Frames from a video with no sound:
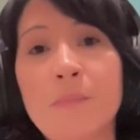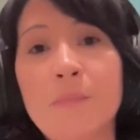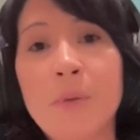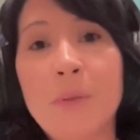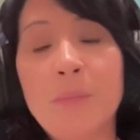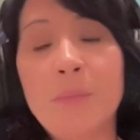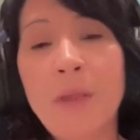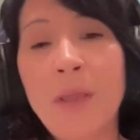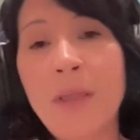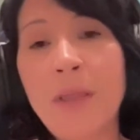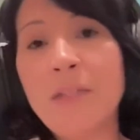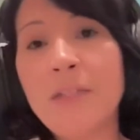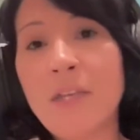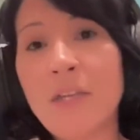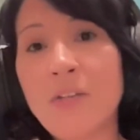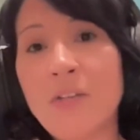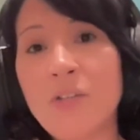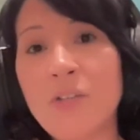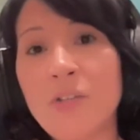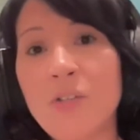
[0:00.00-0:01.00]
But pay
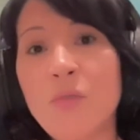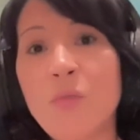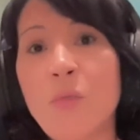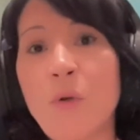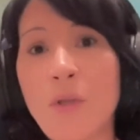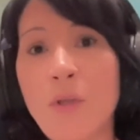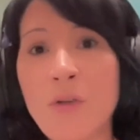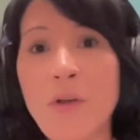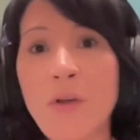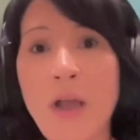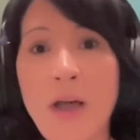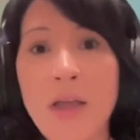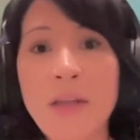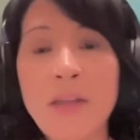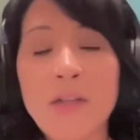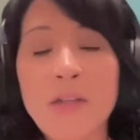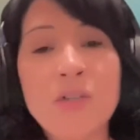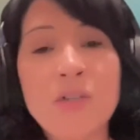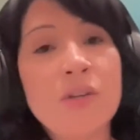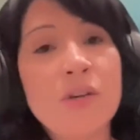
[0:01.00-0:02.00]
attention to what you're
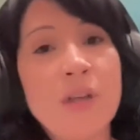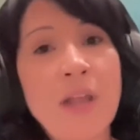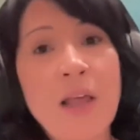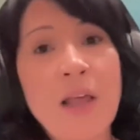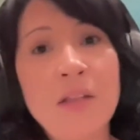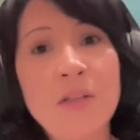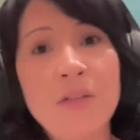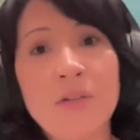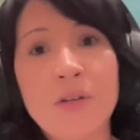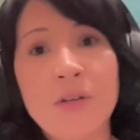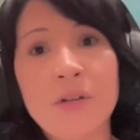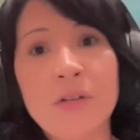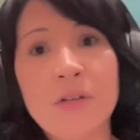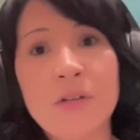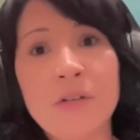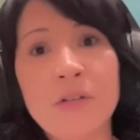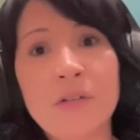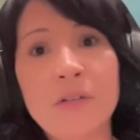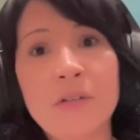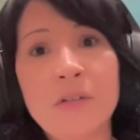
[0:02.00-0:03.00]
adding to your calendar.
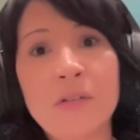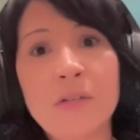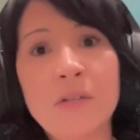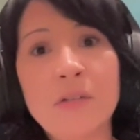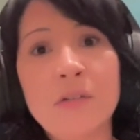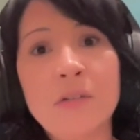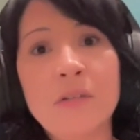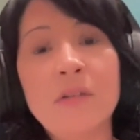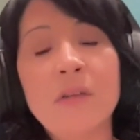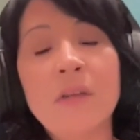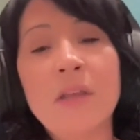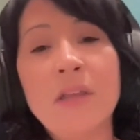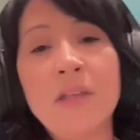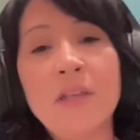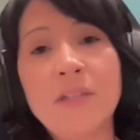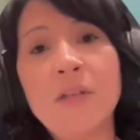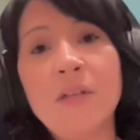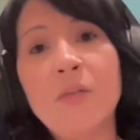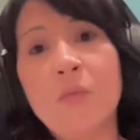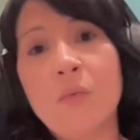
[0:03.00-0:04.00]

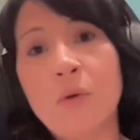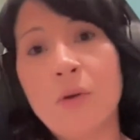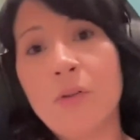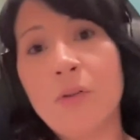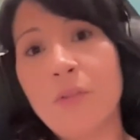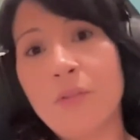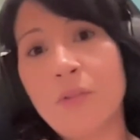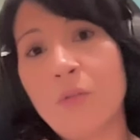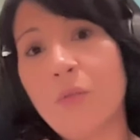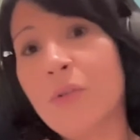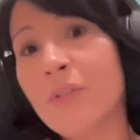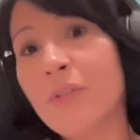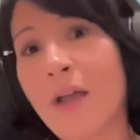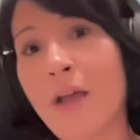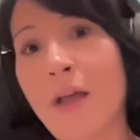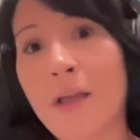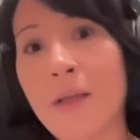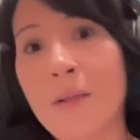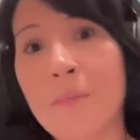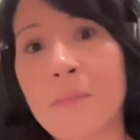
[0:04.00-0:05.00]
Is it worth your
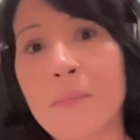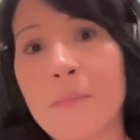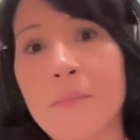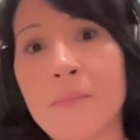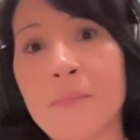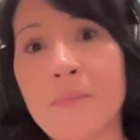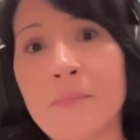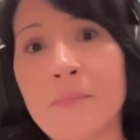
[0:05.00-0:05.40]
time?